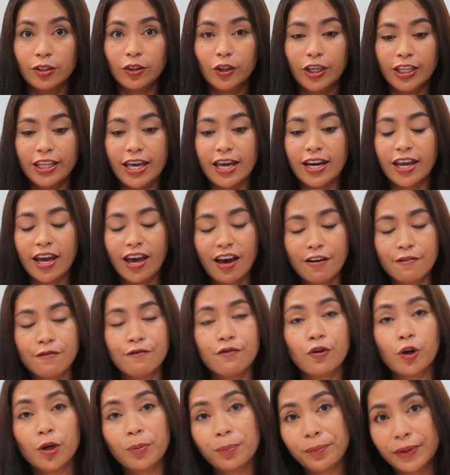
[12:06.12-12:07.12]
look at that, I
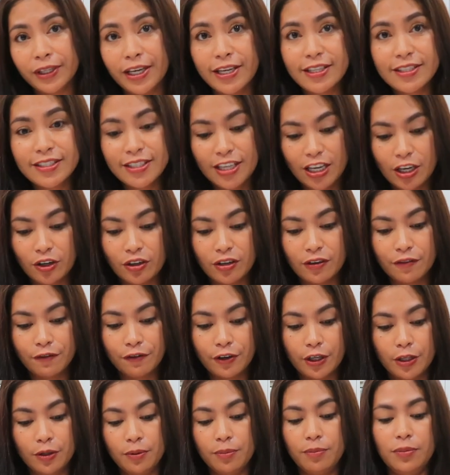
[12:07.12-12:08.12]
have four plates here in
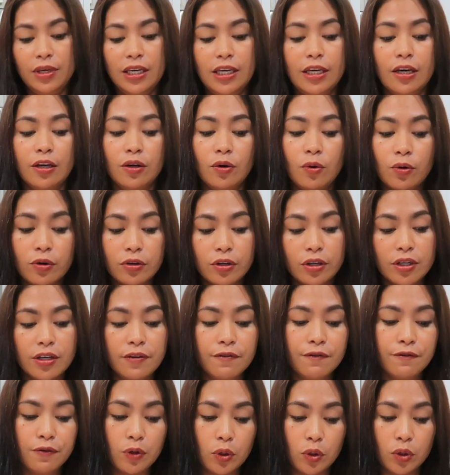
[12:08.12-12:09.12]
front of me. I ordered
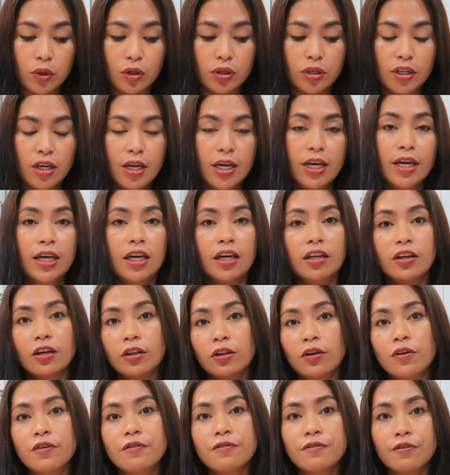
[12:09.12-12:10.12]
the food in
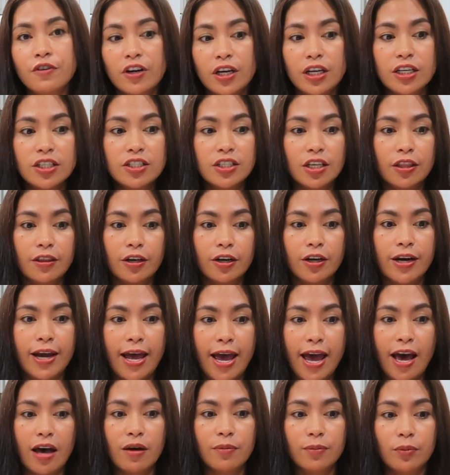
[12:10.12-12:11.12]
HelloFresh and
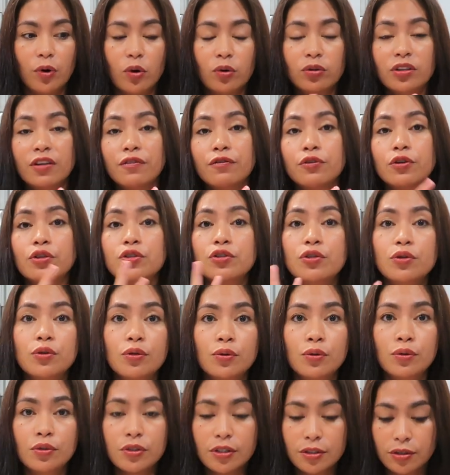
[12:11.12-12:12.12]
their app only for
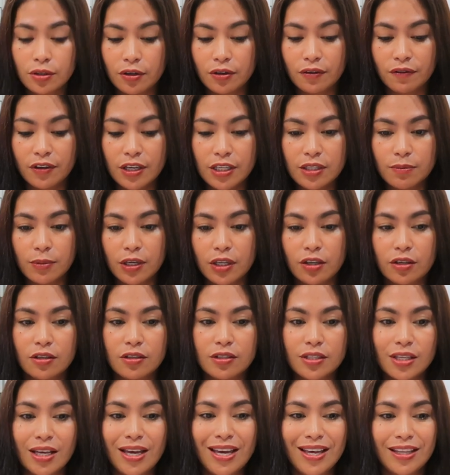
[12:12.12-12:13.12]
two servings because
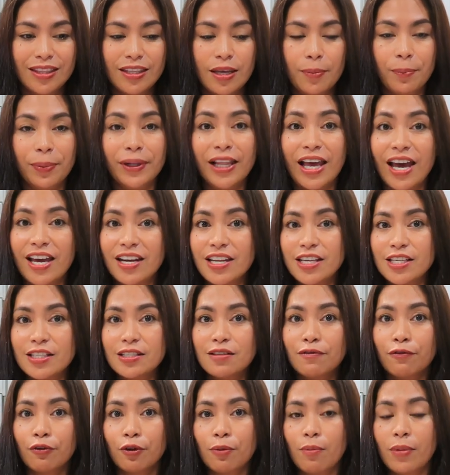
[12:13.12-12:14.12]
the plan
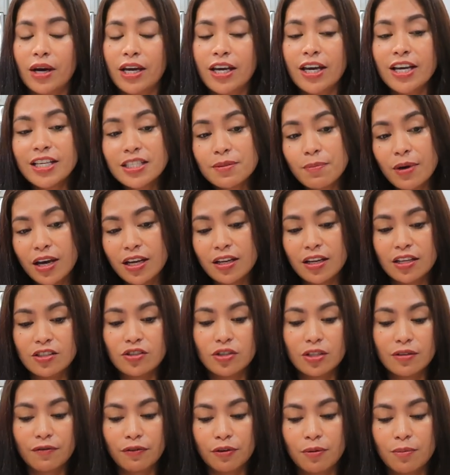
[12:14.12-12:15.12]
is for my husband
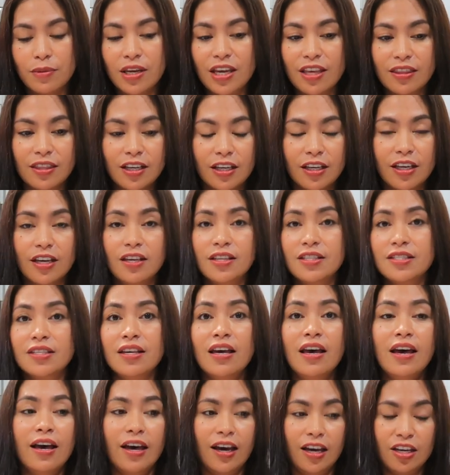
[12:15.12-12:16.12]
and just for me and the
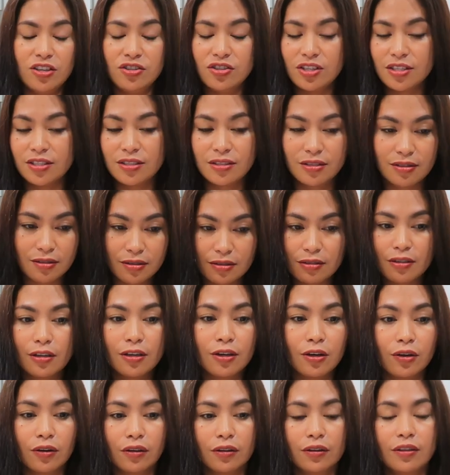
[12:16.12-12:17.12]
kids, I just
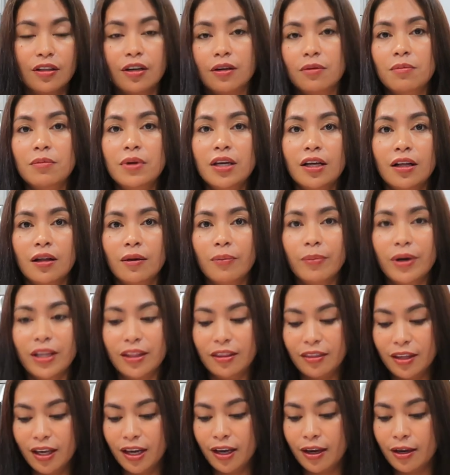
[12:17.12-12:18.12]
cook their meal.
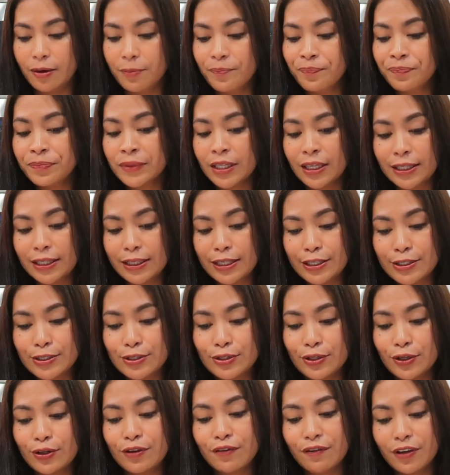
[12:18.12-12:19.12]
But then the
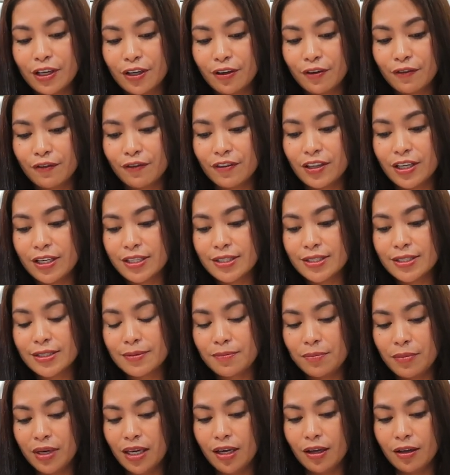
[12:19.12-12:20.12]
serving of
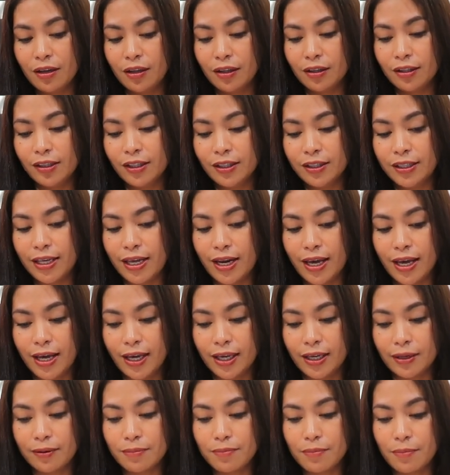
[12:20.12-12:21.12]
this meal that
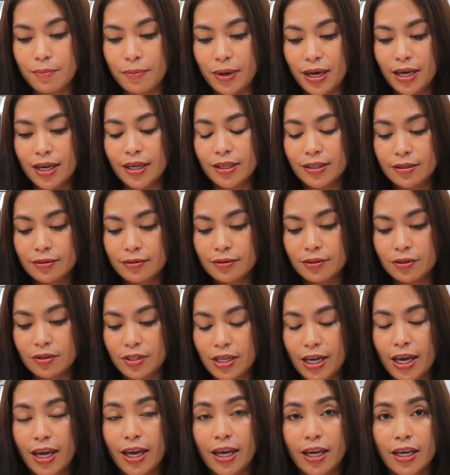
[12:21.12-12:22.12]
I made
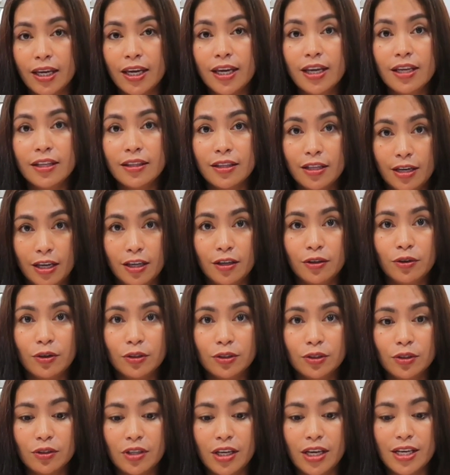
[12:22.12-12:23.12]
today, that I
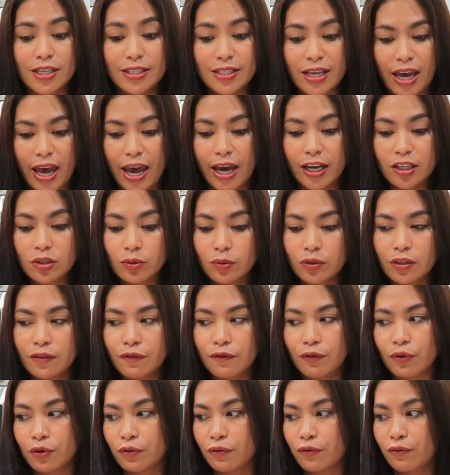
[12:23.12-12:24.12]
cooked today is actually
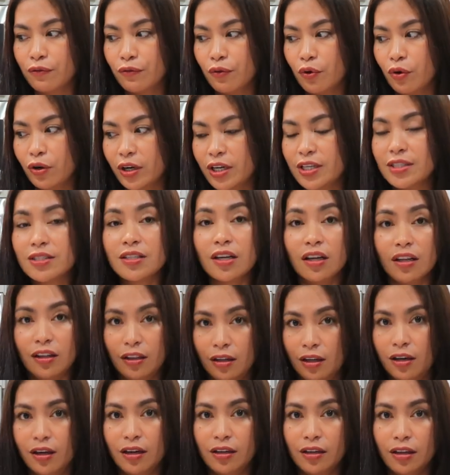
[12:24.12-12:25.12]
for four. It's a
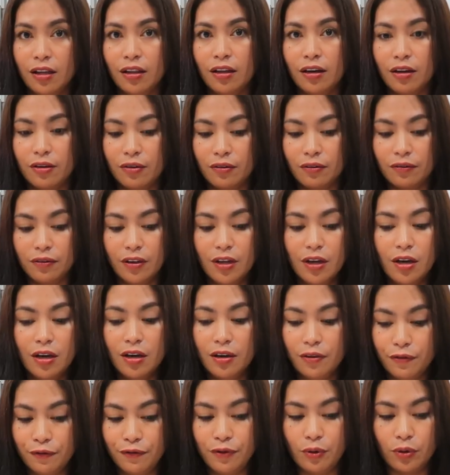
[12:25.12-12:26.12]
lot, a lot of
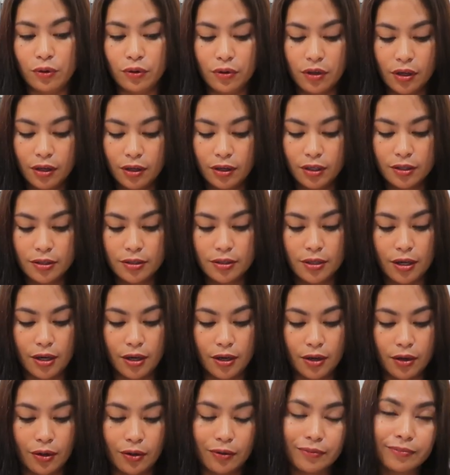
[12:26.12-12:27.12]
food.
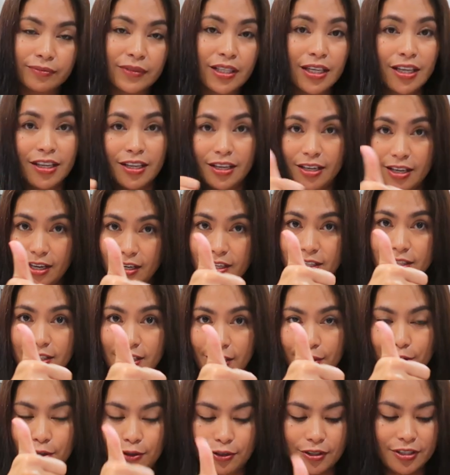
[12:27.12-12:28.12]
So that is
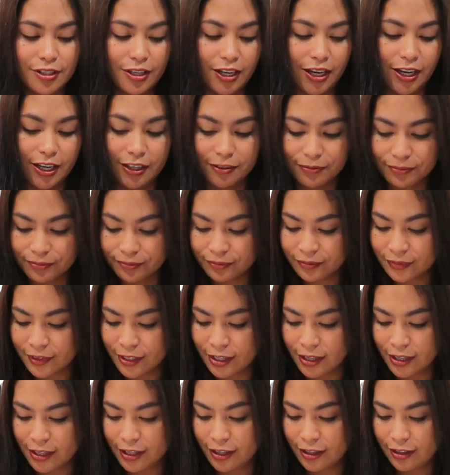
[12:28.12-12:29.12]
a good sign.
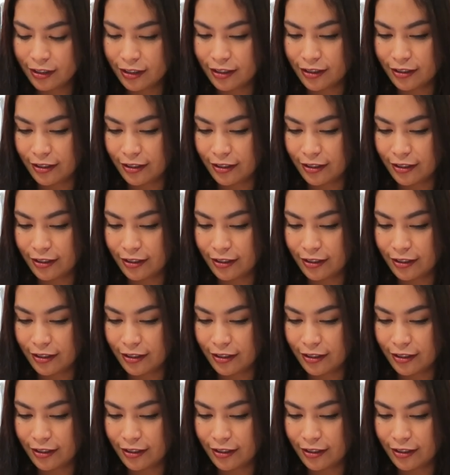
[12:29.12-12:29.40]
All